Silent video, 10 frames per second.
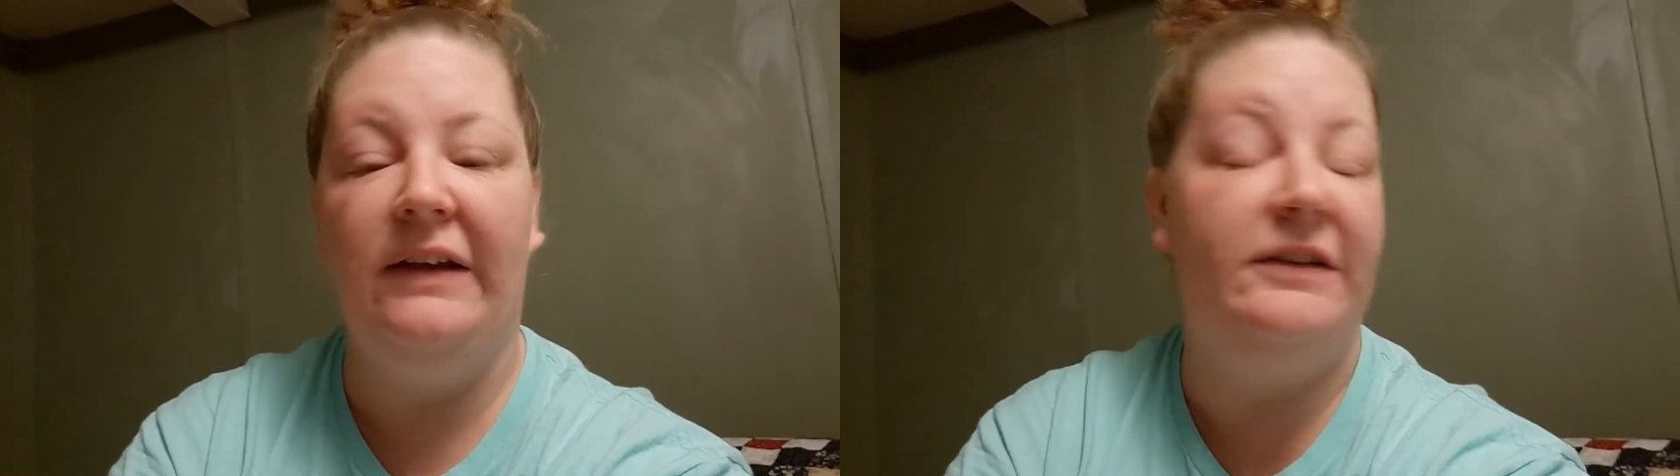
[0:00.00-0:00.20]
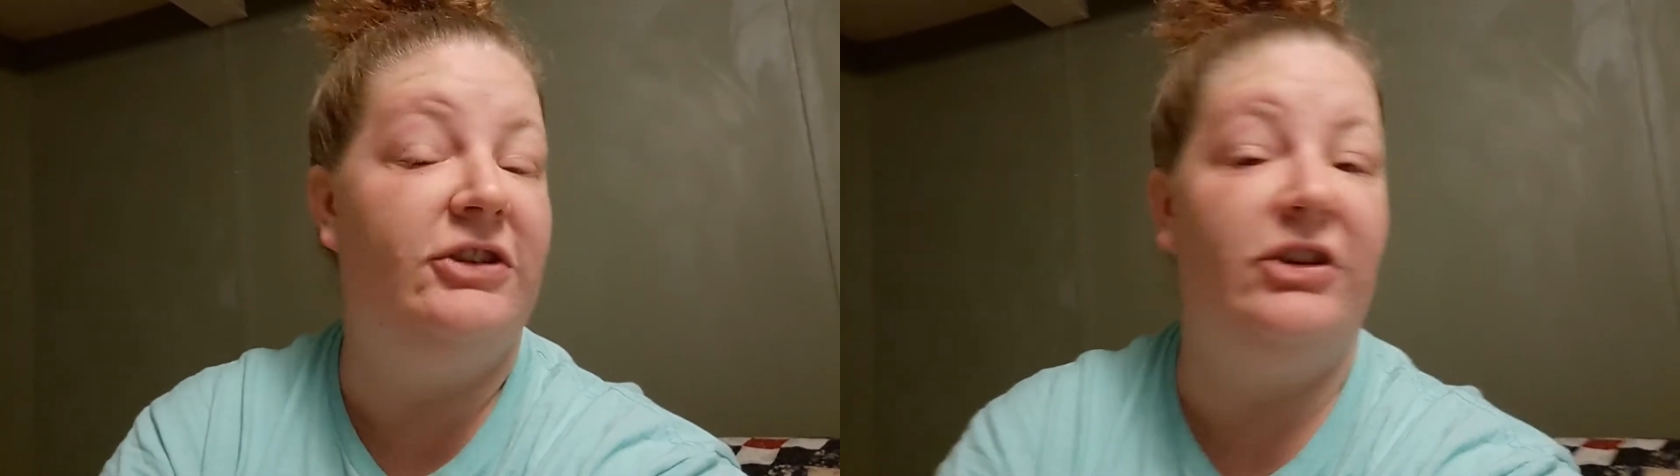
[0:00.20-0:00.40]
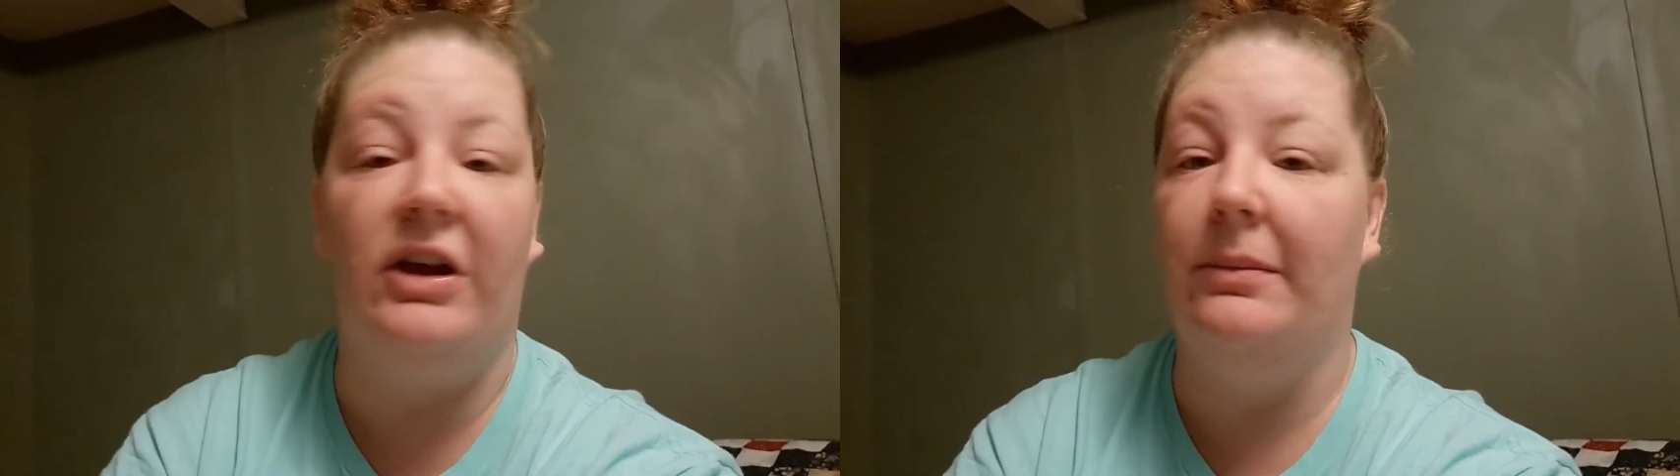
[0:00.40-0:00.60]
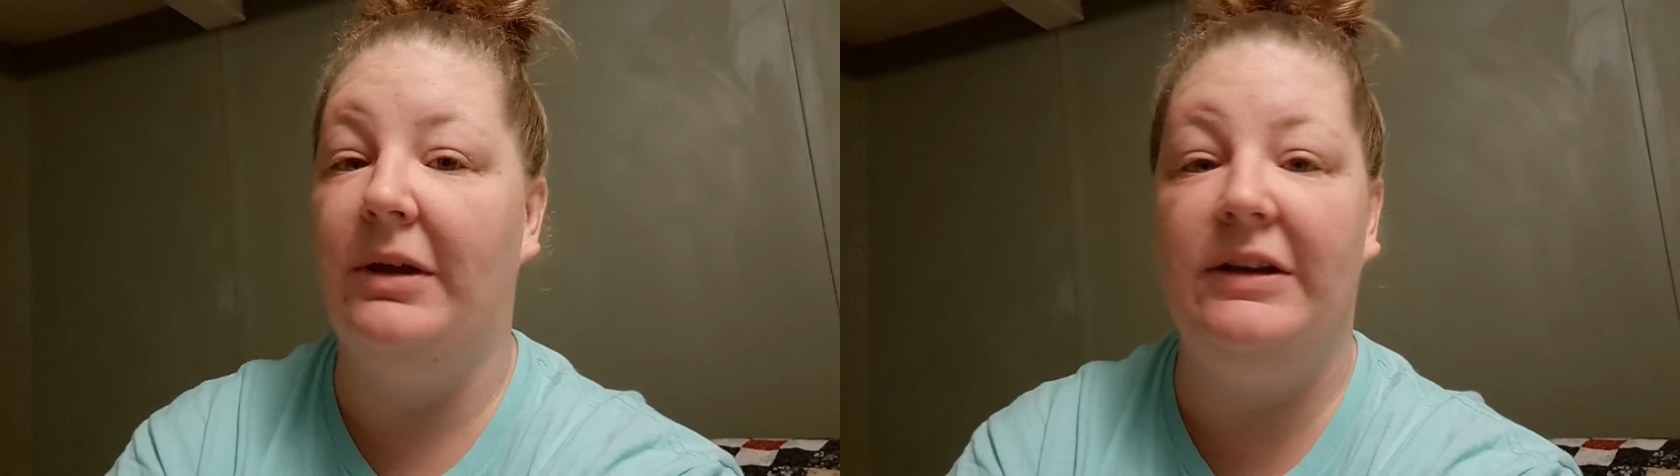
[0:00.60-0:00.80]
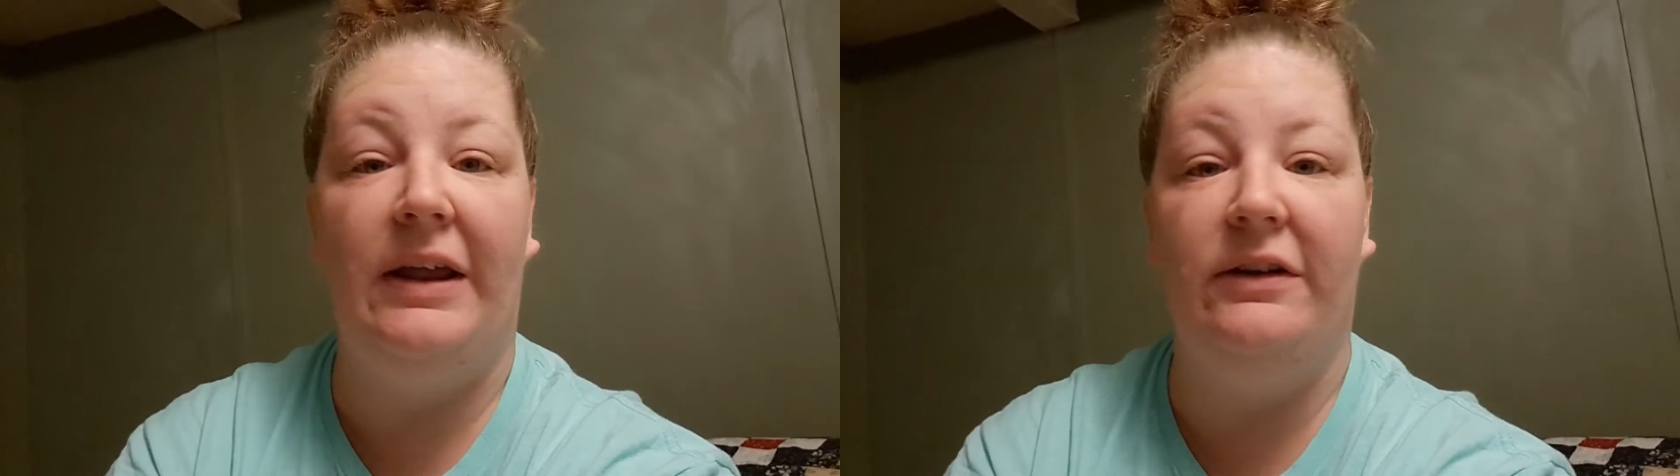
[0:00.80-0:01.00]
It's just gonna be
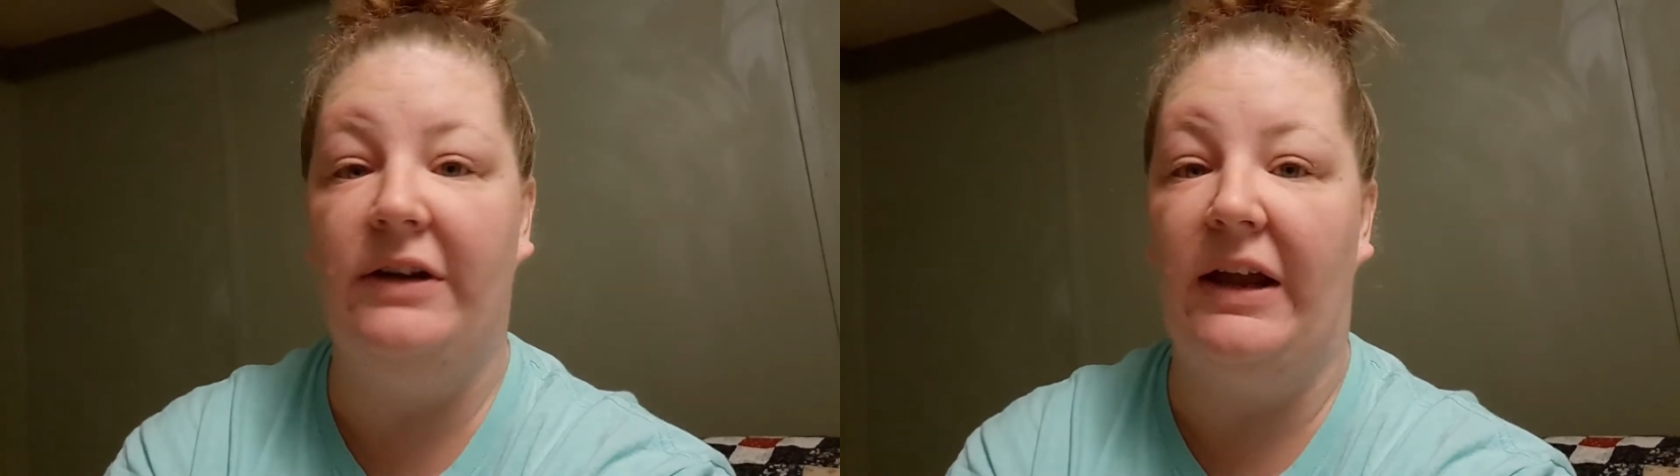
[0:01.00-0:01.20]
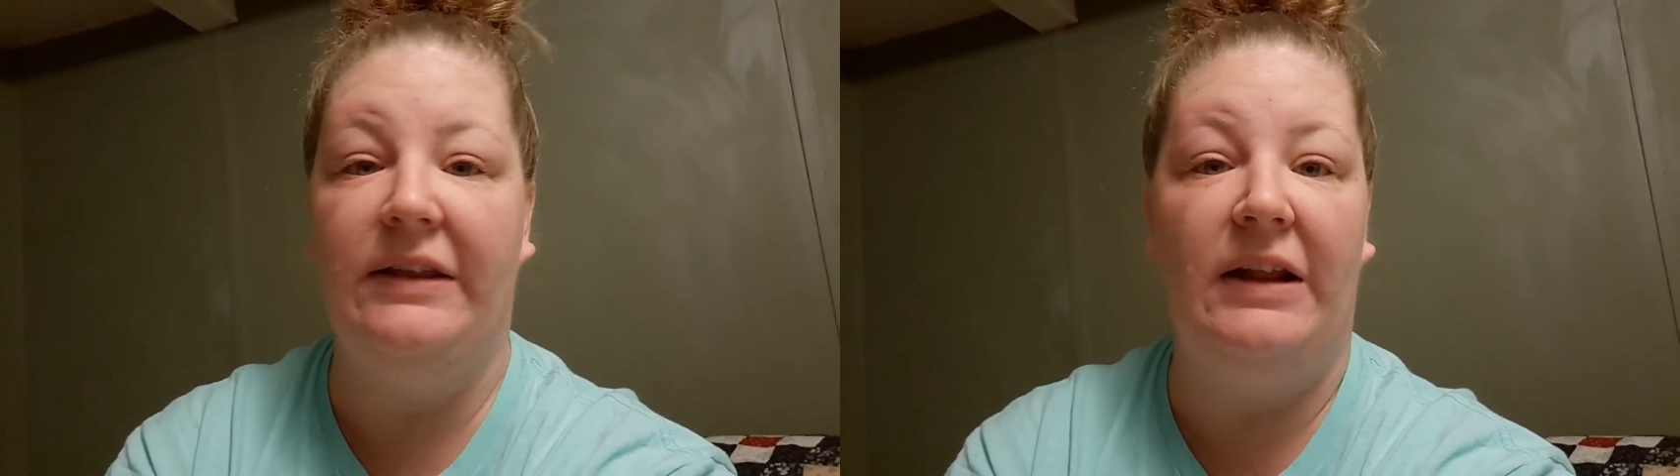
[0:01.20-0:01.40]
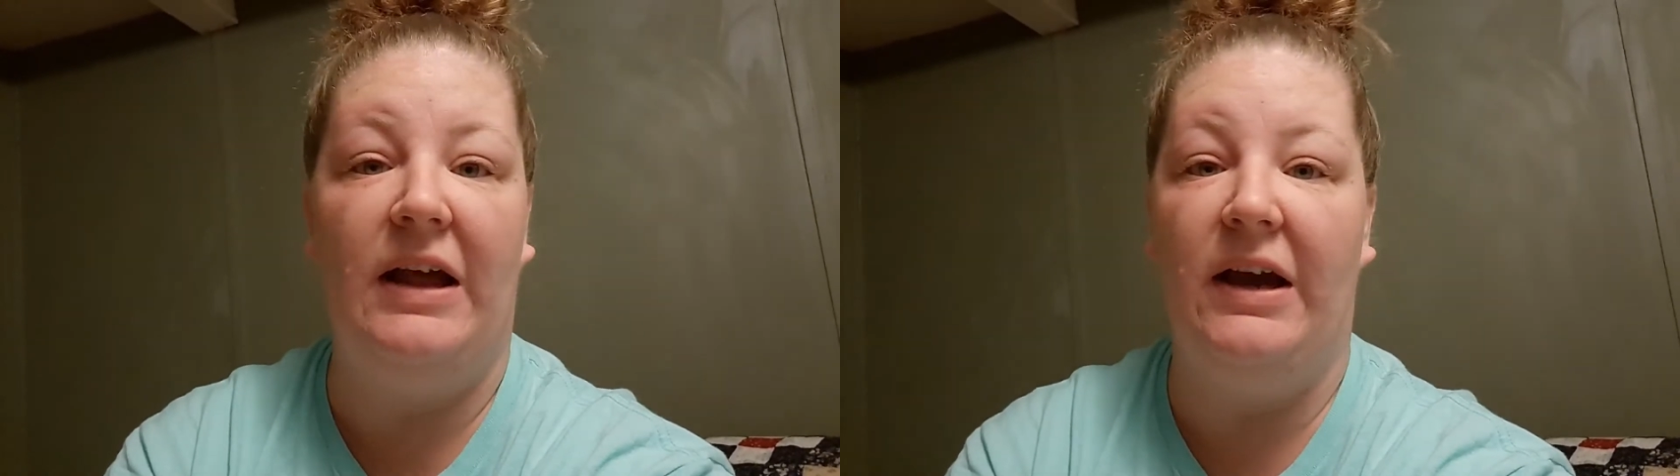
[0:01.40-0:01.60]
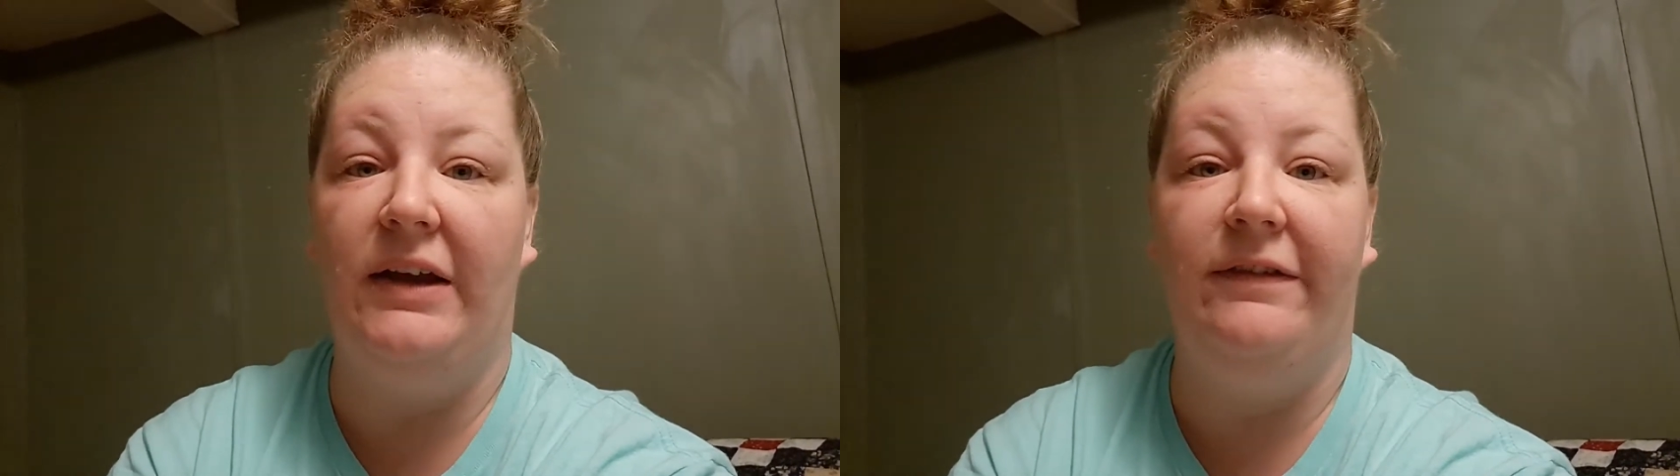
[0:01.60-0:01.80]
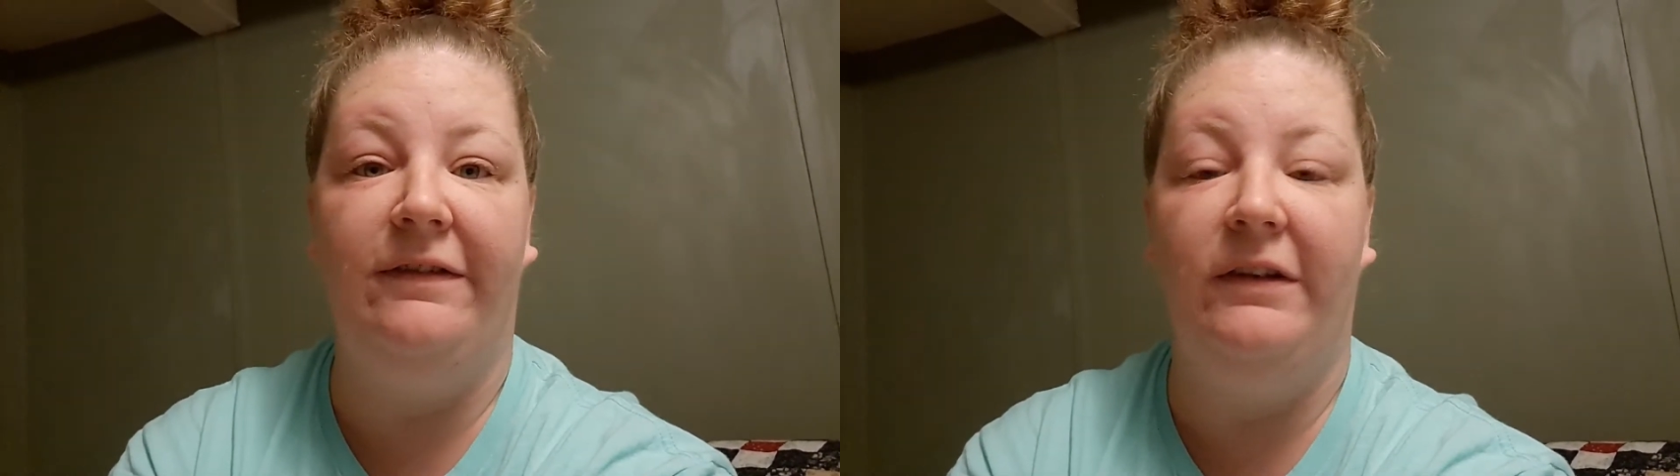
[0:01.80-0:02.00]
another day in the
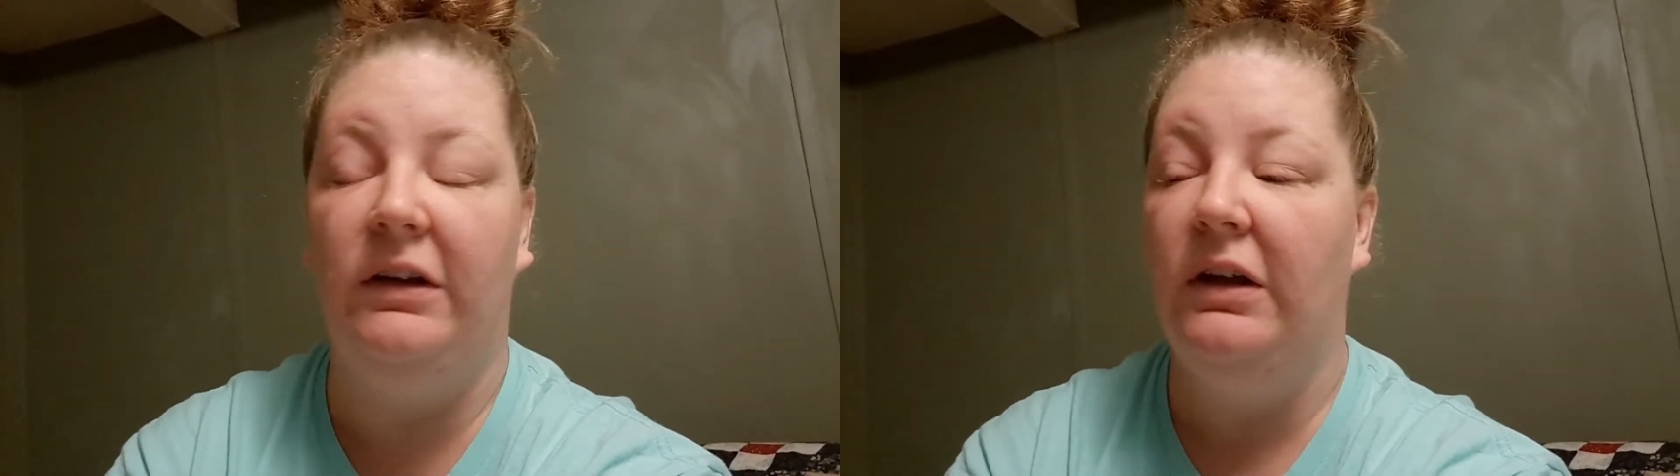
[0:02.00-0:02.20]
life.